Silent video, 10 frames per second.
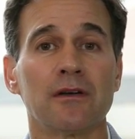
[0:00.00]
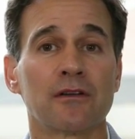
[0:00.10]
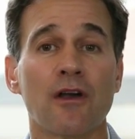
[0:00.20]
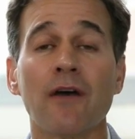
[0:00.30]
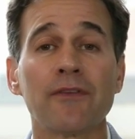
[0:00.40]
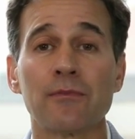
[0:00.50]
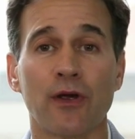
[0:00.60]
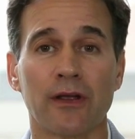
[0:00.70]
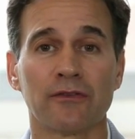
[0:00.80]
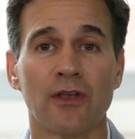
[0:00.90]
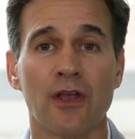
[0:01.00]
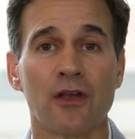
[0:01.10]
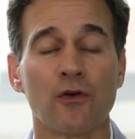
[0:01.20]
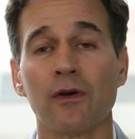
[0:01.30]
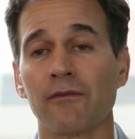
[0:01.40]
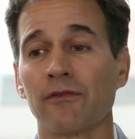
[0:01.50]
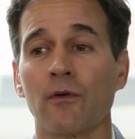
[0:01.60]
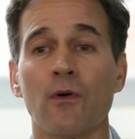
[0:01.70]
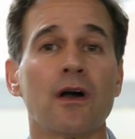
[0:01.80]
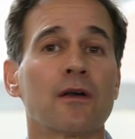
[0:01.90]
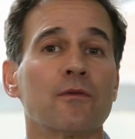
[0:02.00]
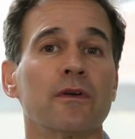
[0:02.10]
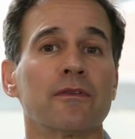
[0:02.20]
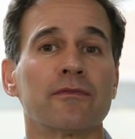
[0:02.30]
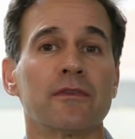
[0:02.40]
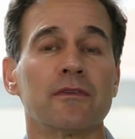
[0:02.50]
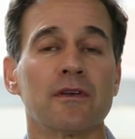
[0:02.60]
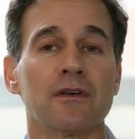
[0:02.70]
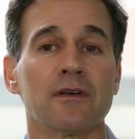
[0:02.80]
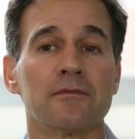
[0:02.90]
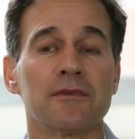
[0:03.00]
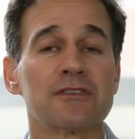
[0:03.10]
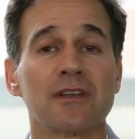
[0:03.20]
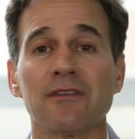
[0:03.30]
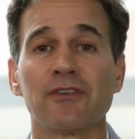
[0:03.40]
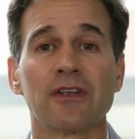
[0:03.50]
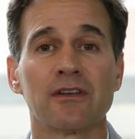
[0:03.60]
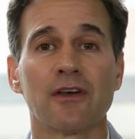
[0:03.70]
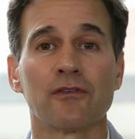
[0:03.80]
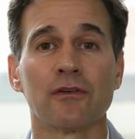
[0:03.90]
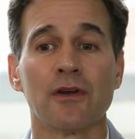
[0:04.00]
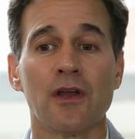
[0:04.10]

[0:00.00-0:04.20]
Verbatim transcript: coffee breaks, going for a walk with a significant other,